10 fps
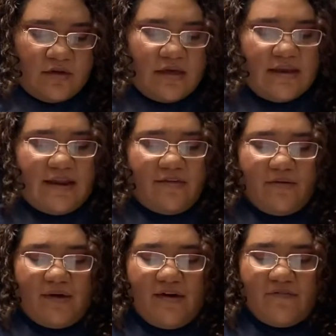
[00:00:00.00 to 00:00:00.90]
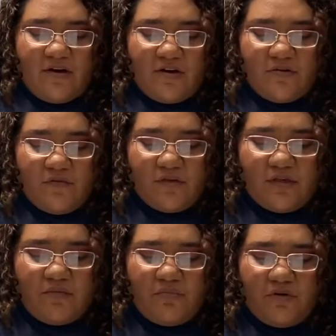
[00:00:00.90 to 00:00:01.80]
Now that we have gone over
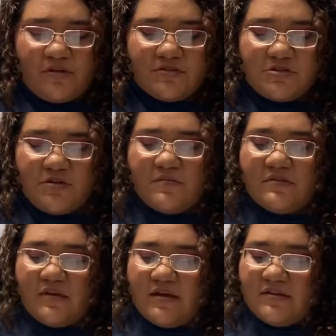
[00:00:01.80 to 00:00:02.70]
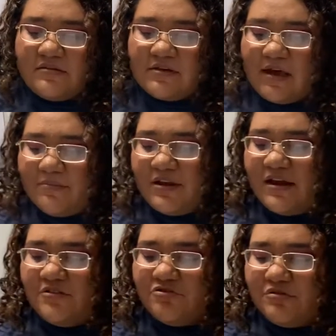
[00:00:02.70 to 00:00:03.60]
the important terms, it is time that I
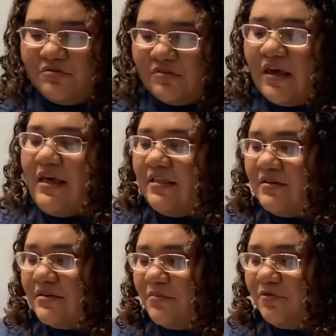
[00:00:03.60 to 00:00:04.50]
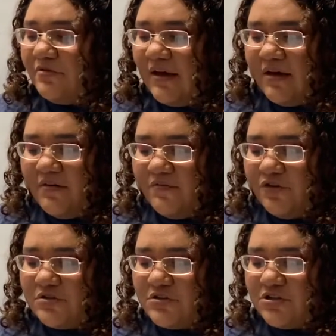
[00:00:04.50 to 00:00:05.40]
introduce the double sign
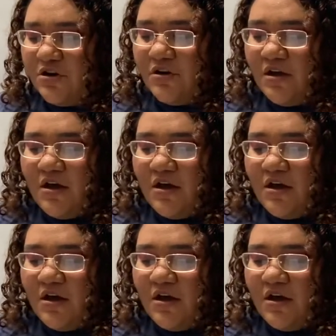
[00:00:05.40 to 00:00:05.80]
conversion chart.